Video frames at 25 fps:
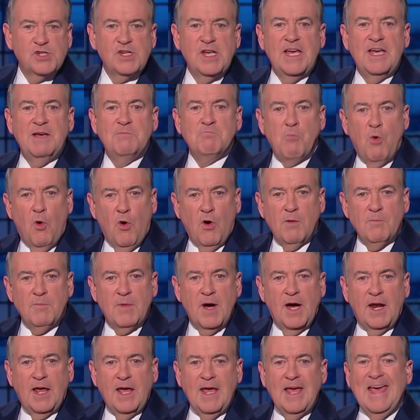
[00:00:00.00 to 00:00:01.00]
see more
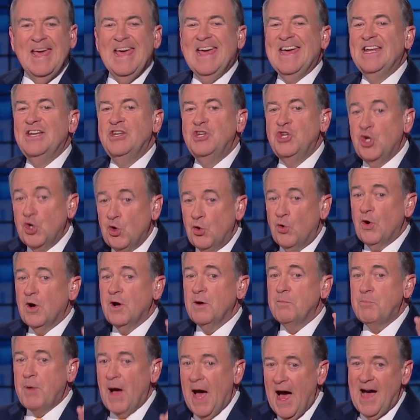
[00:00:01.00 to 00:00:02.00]
money in
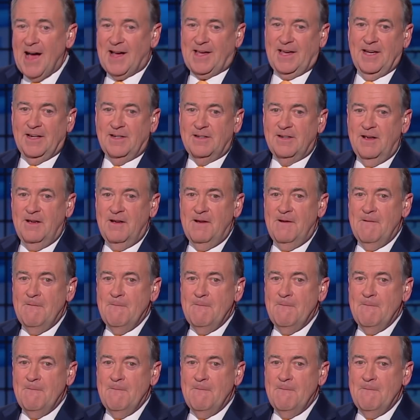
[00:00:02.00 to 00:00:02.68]
your pocket,